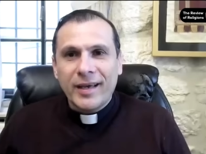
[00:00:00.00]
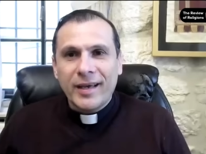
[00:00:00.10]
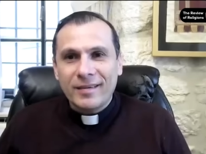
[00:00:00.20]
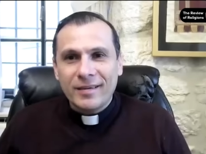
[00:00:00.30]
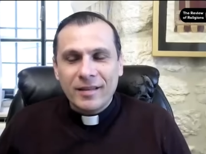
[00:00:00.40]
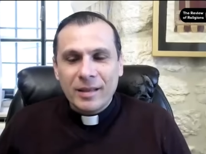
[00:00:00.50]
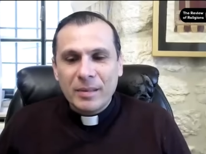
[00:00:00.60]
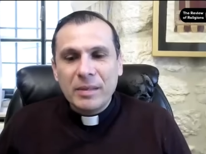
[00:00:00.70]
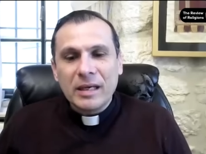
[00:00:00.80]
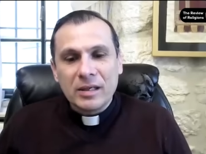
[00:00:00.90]
And in the
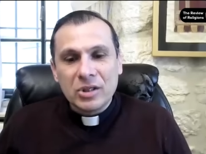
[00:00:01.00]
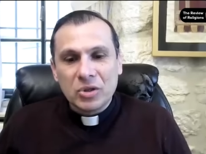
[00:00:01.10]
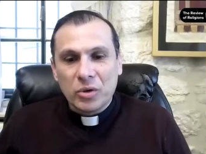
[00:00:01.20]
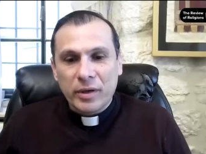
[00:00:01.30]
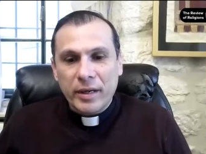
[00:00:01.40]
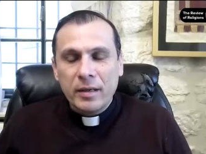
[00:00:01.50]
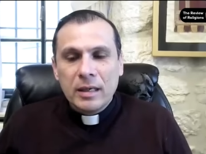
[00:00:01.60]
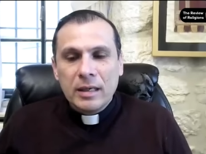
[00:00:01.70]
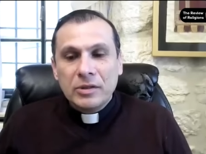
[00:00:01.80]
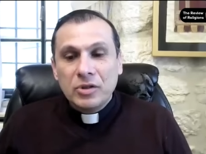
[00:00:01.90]
biblical story,
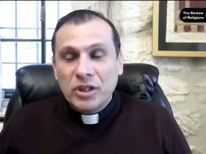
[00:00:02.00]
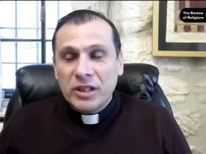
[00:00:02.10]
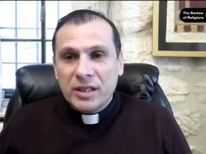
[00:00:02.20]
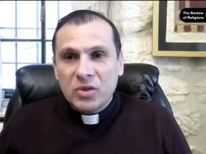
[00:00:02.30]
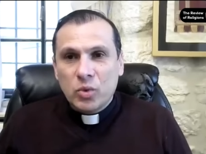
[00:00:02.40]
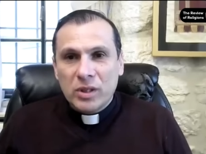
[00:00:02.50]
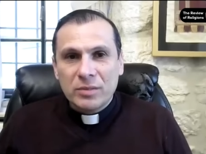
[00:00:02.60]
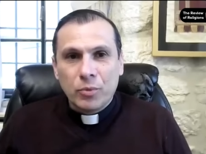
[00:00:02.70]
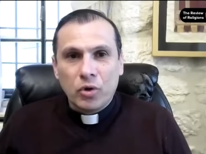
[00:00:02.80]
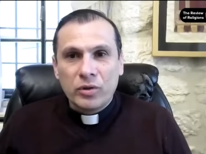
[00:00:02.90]
Jesus was
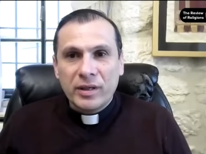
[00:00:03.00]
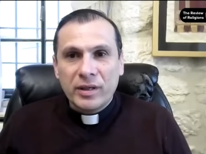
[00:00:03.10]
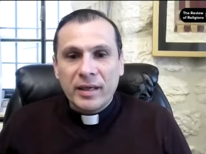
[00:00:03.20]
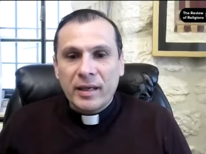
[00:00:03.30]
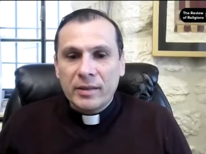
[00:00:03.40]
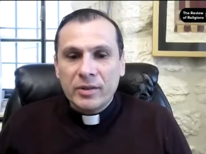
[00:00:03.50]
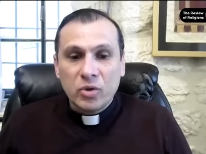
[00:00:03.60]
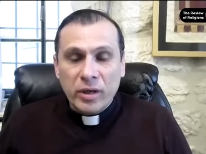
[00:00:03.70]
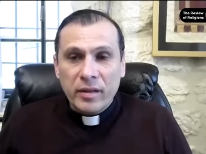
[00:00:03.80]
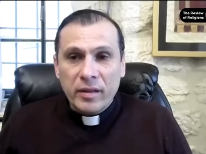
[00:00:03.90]
born uh,
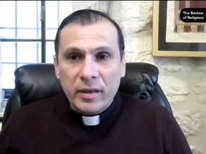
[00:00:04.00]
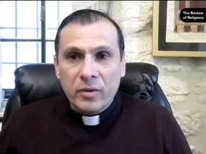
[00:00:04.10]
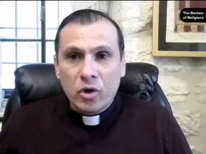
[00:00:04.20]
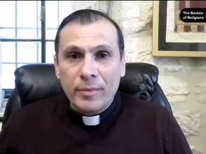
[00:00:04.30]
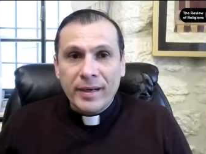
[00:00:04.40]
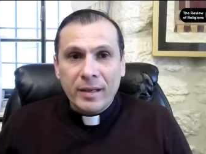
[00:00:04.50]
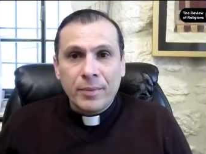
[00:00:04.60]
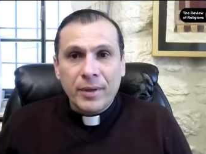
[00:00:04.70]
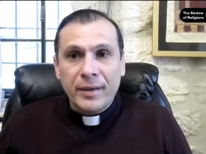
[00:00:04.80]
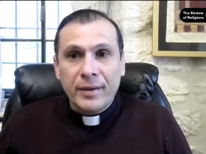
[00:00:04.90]
during the Roman
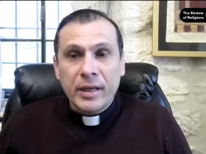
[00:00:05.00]
Empire,